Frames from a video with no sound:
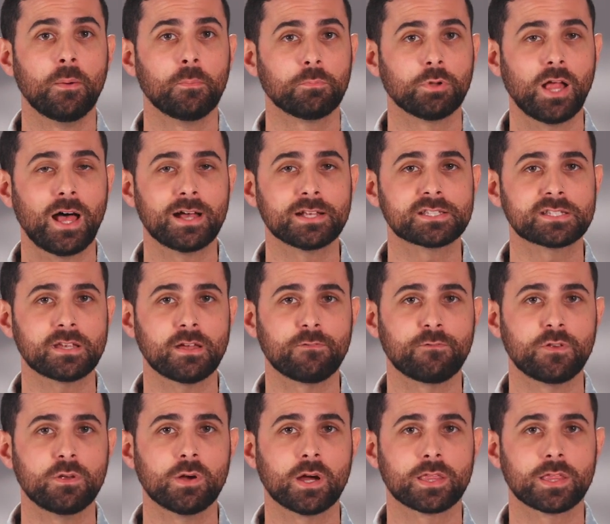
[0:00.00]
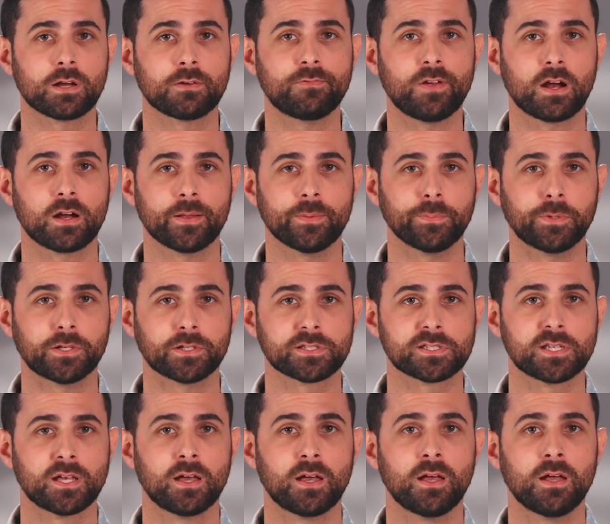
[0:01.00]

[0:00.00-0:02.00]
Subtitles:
plus a few other variables,